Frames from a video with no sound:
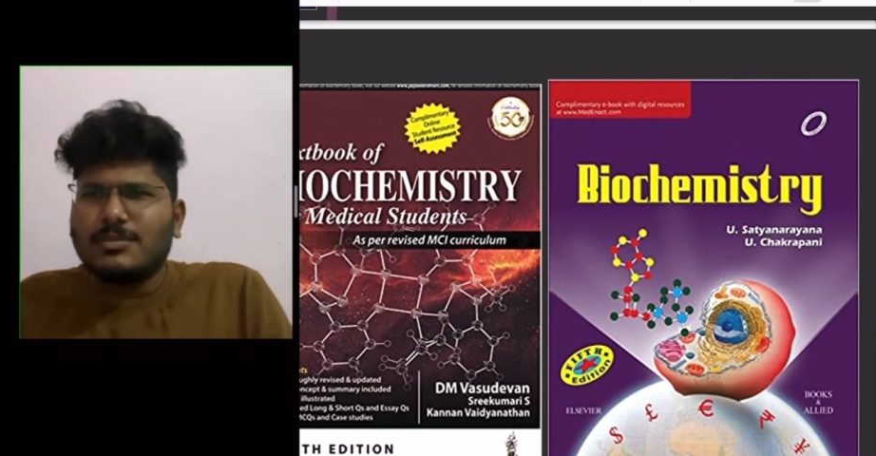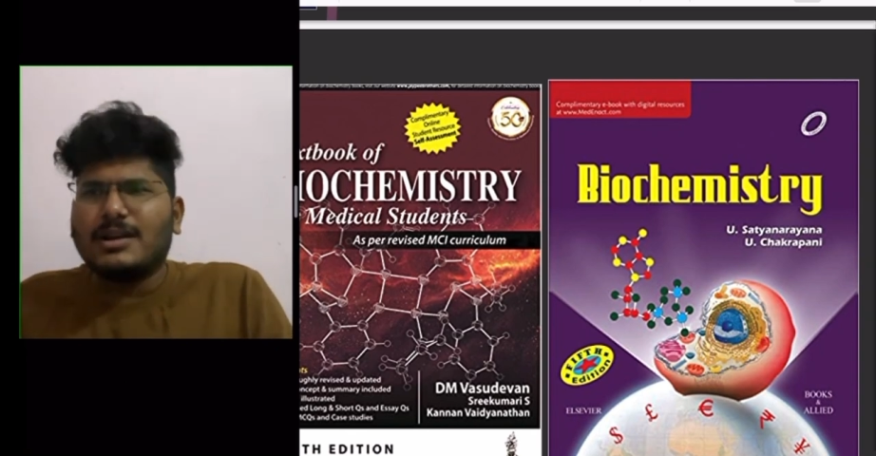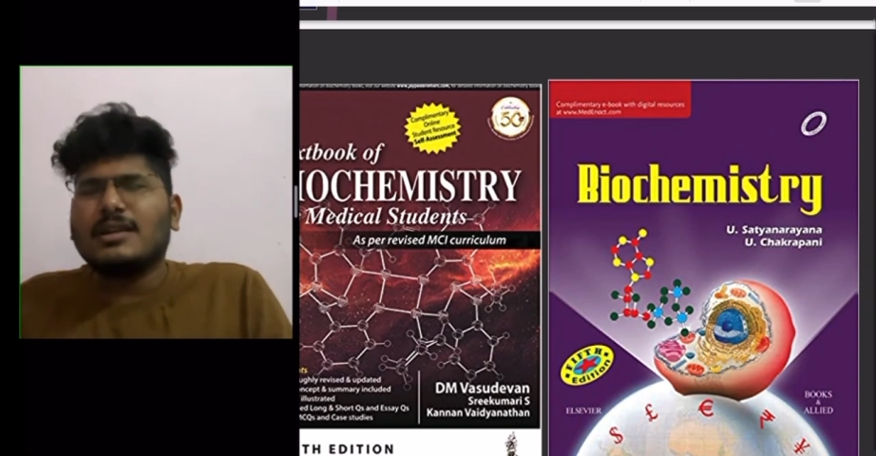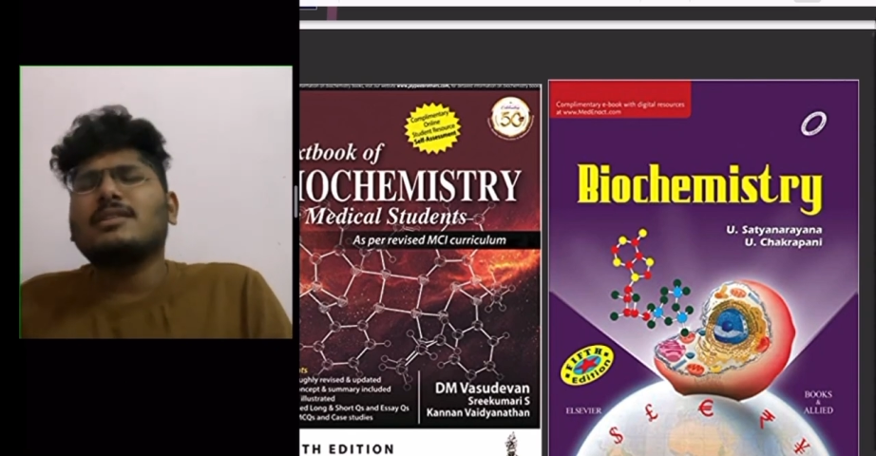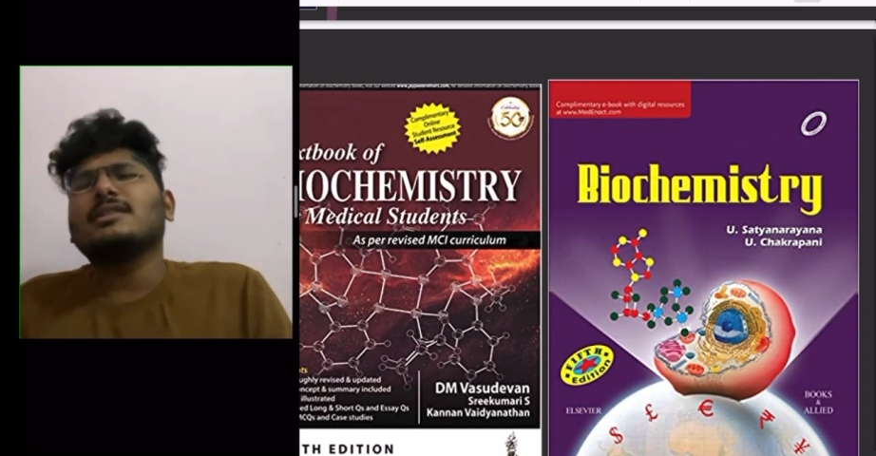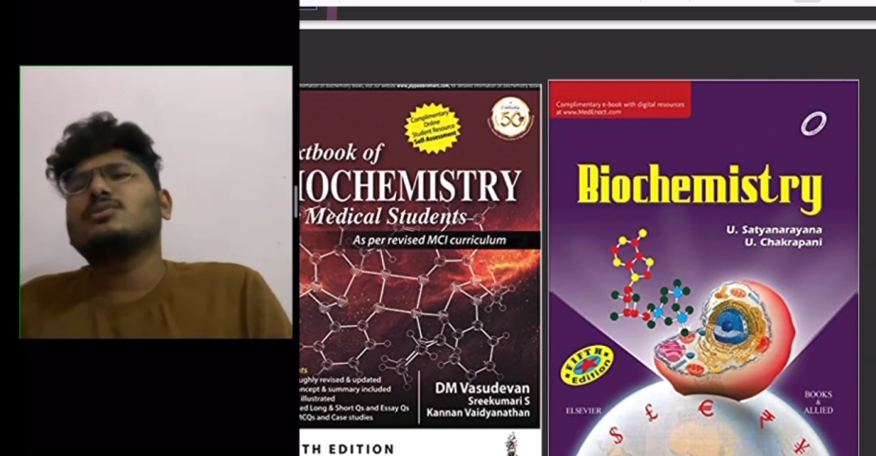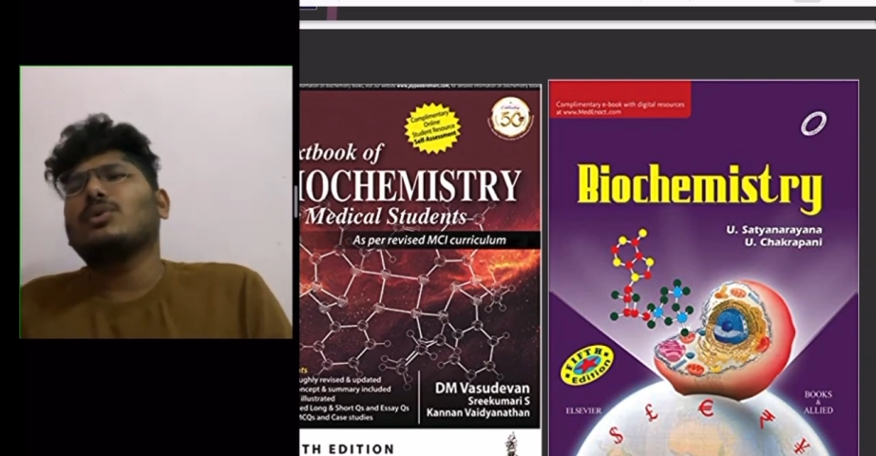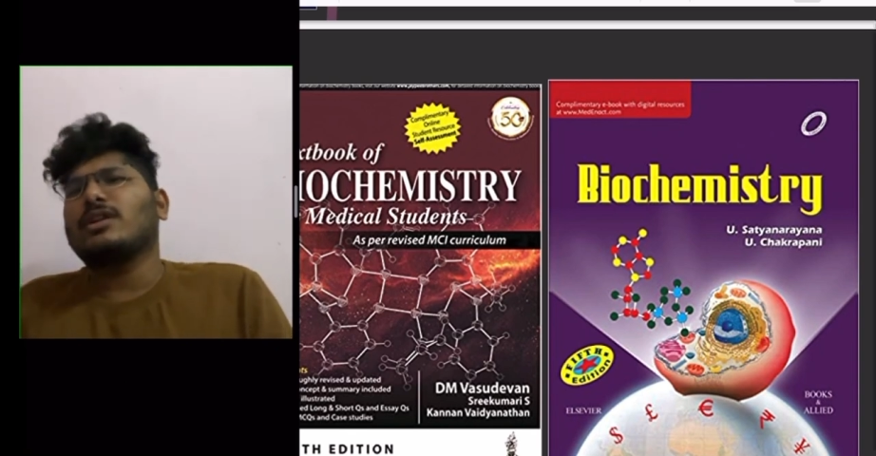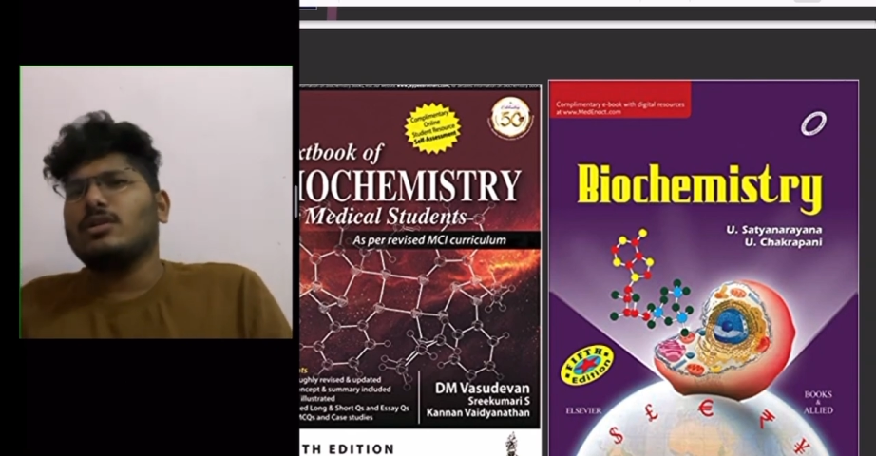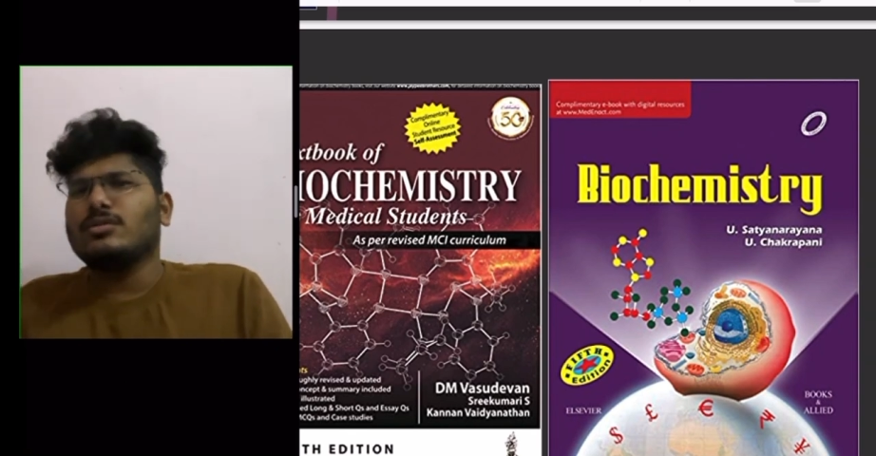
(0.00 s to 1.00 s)
but it is
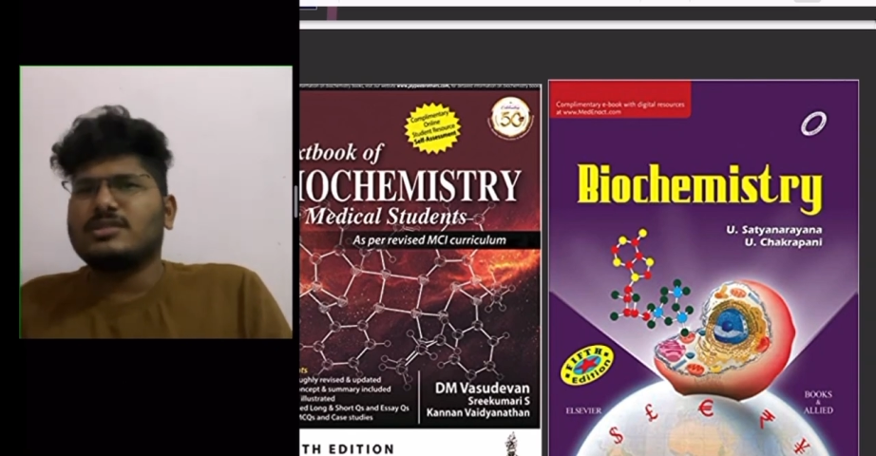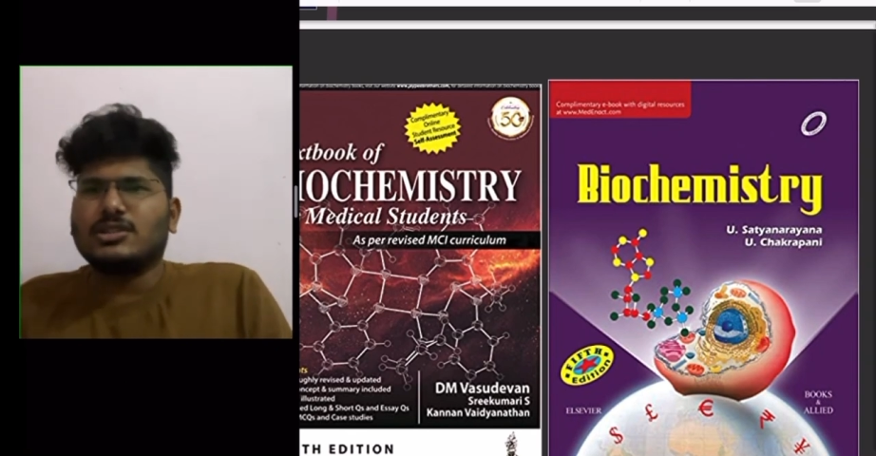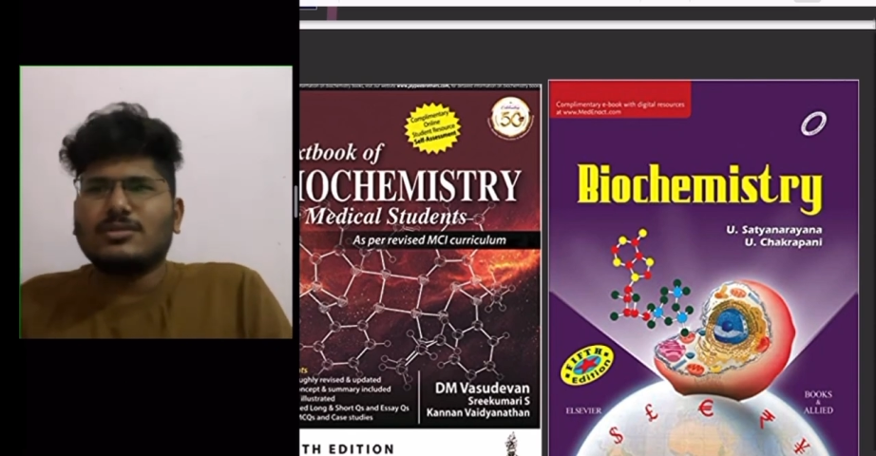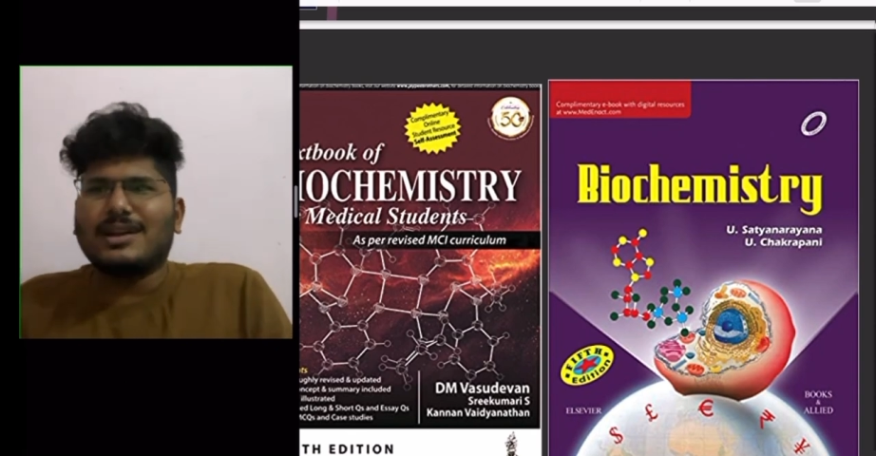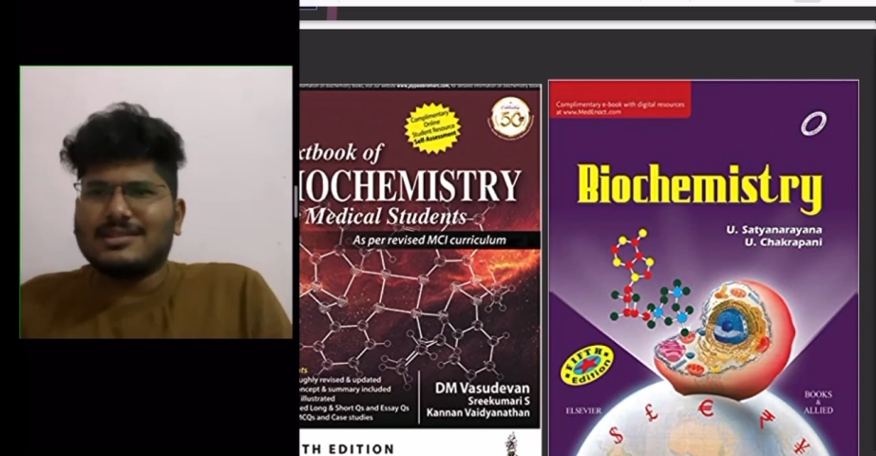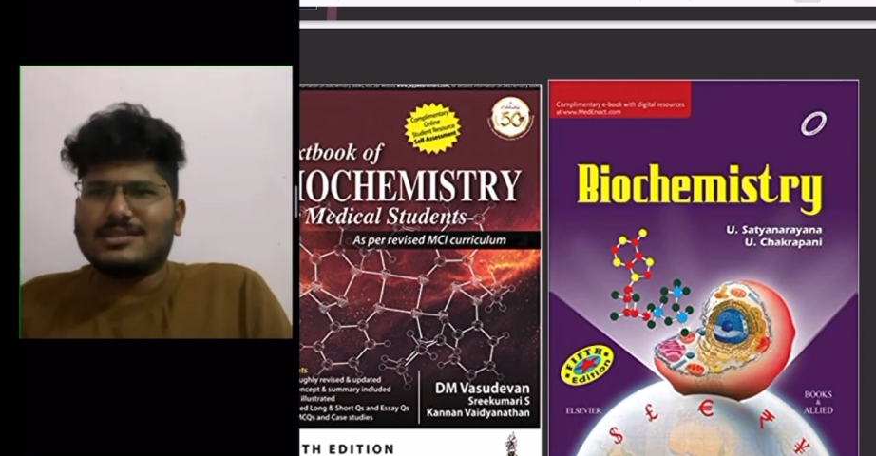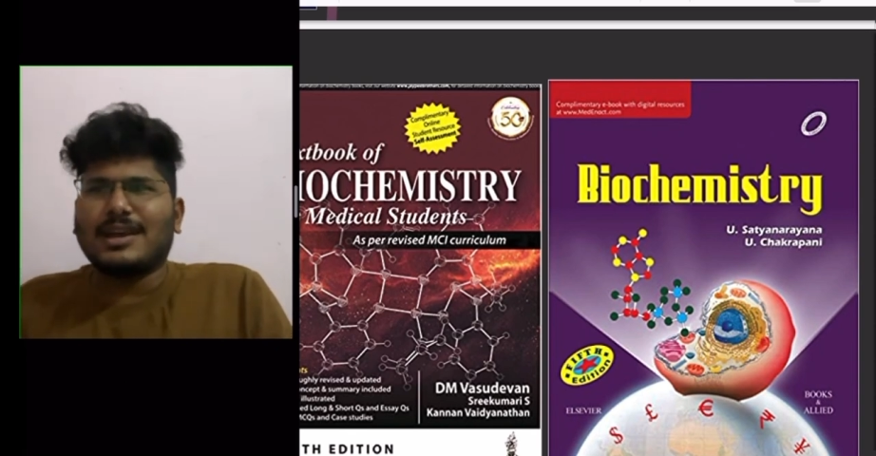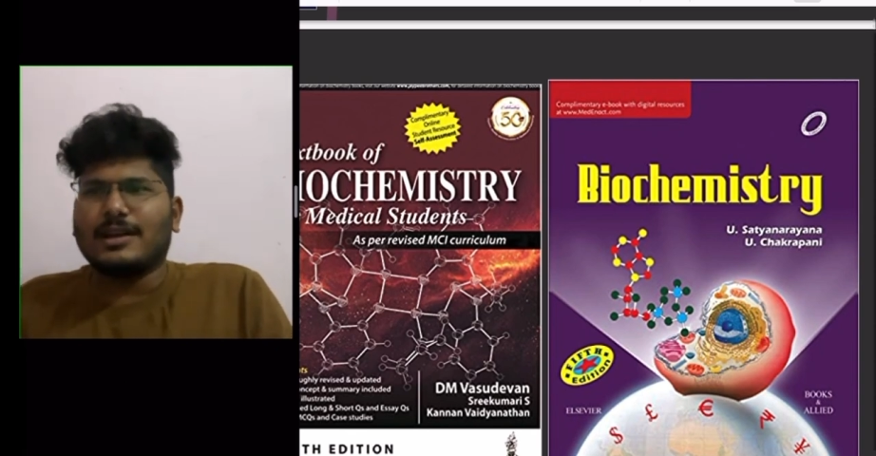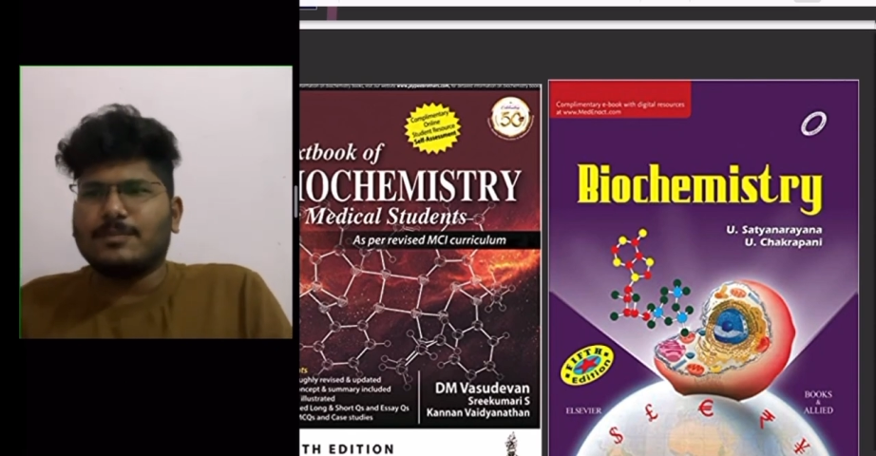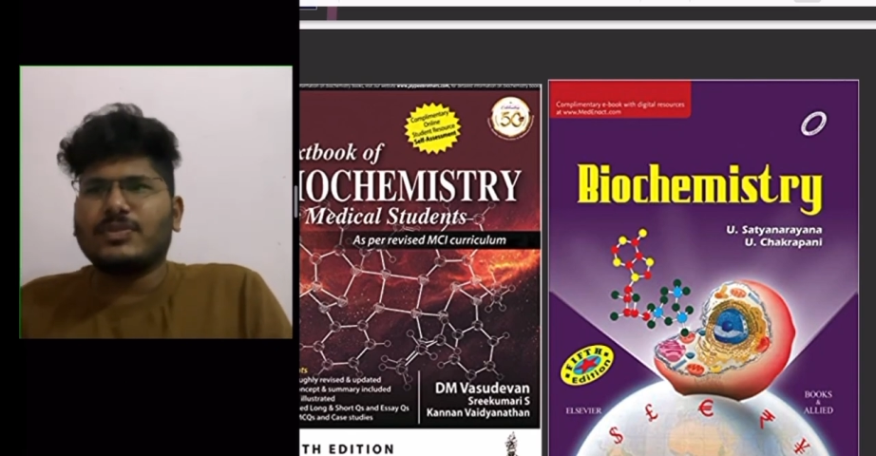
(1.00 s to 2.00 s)
very lucid to
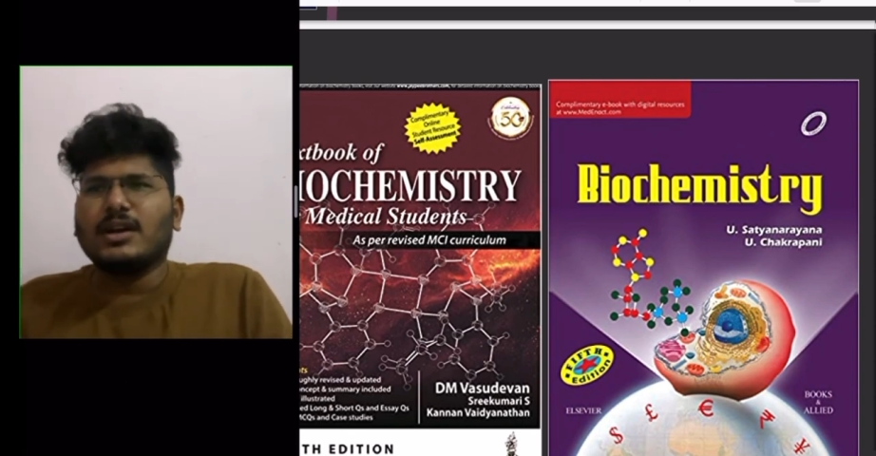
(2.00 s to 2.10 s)
understand.